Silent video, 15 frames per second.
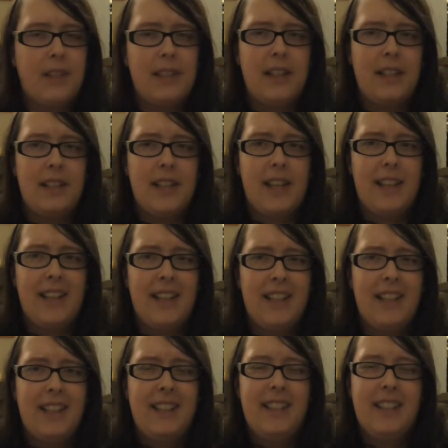And that's it. I
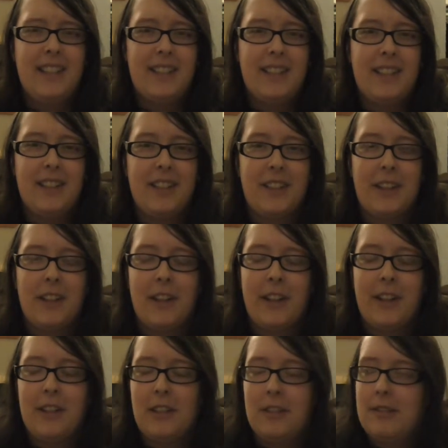think this has gone on
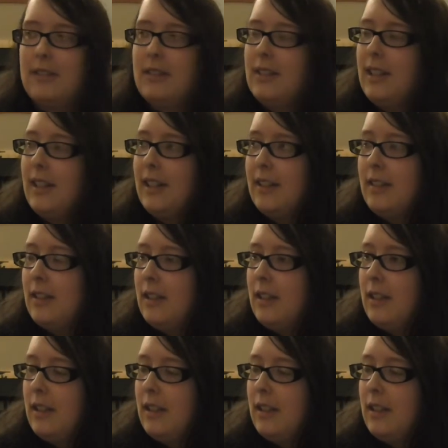long enough now.